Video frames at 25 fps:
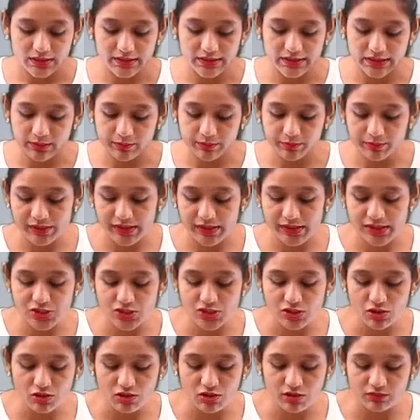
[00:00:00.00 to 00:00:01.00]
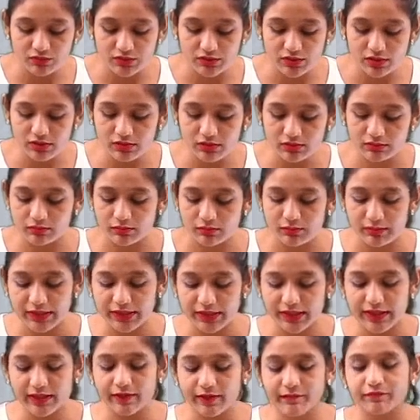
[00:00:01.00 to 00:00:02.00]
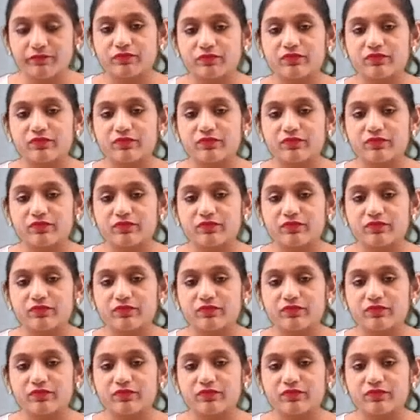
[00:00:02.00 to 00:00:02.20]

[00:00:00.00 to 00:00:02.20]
temperature of the medium.